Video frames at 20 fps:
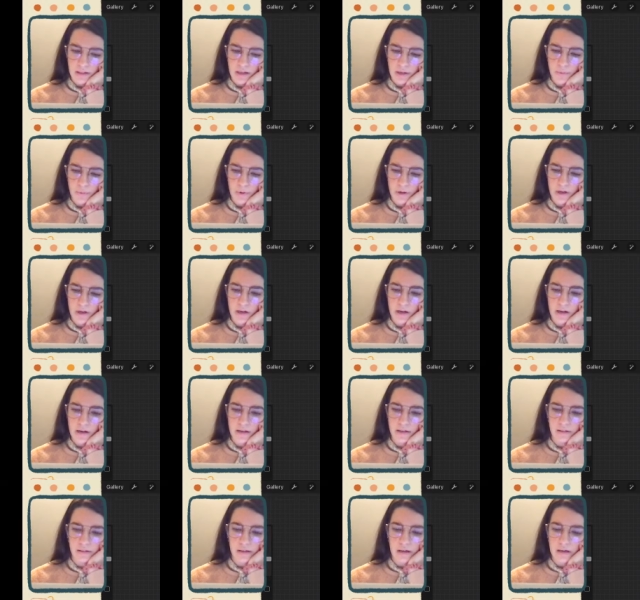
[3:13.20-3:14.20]
I work
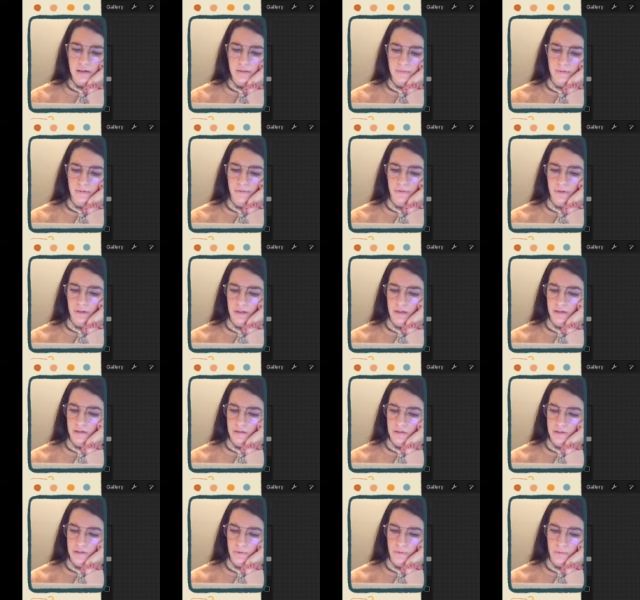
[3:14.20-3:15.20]
on a lot of different
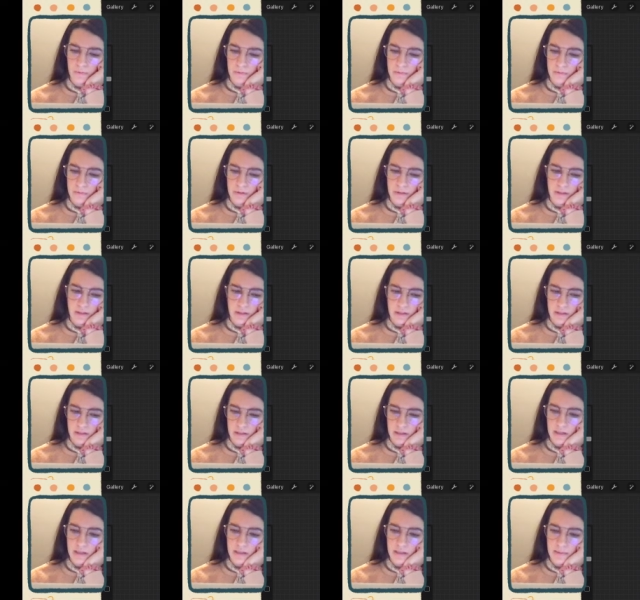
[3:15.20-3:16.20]
layers, so just
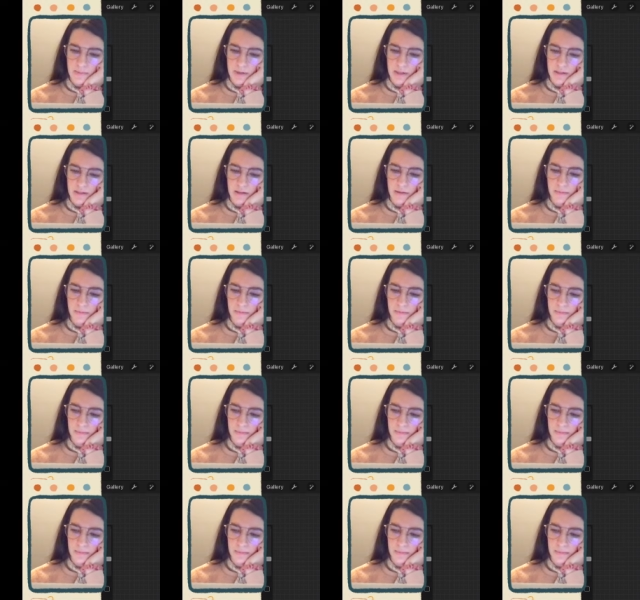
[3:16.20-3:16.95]
in case I mess up,